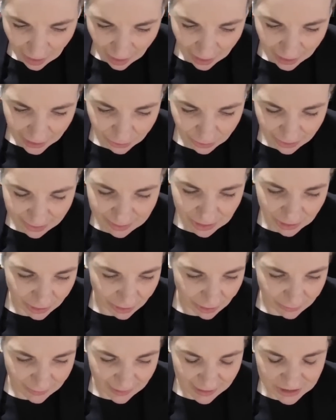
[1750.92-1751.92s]
Agreement
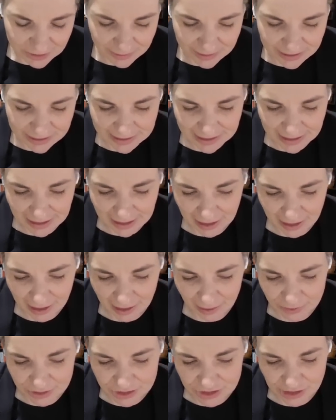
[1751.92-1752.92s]
or arrangement,
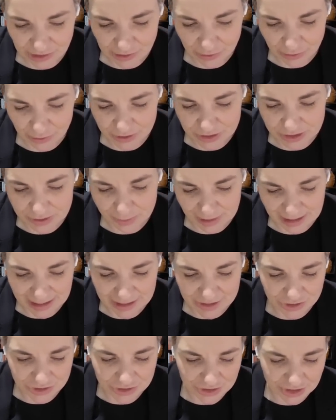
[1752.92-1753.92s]
which includes
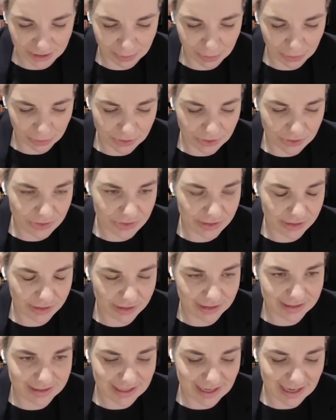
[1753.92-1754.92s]
Malaysia, Singapore, New
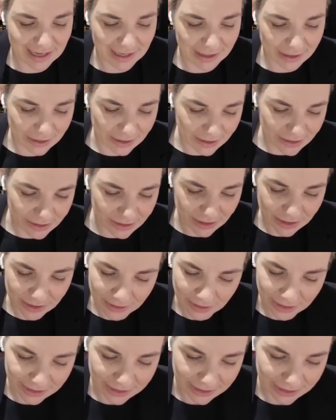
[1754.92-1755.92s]
Zealand, and the
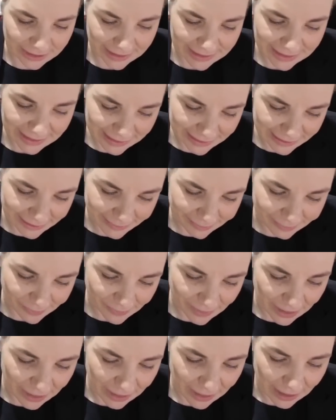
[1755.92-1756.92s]
United Kingdom.
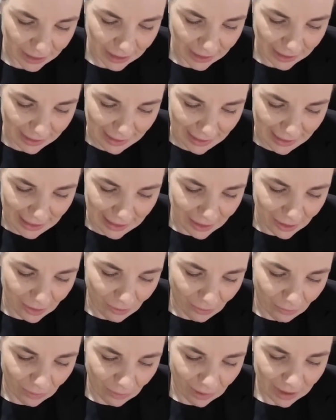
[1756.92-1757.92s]

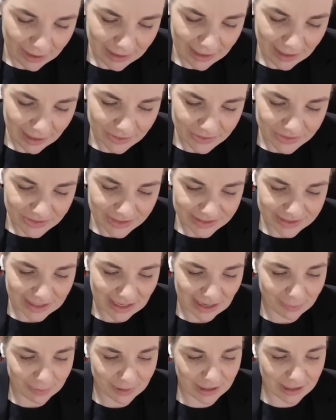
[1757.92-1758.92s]
What else is
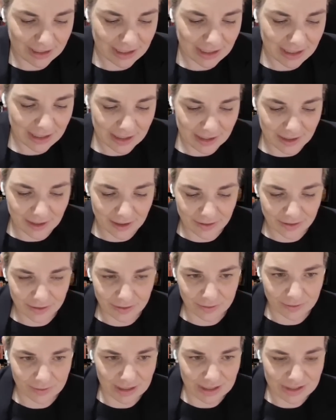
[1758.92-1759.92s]
happening in the
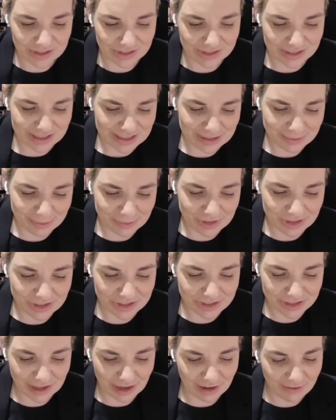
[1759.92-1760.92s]
region? There's some
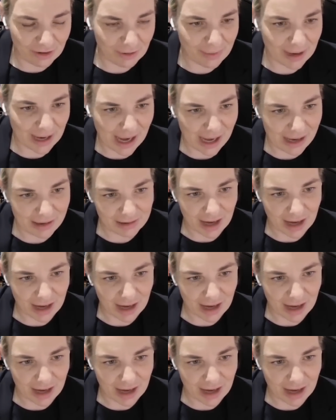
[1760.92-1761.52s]
stuff about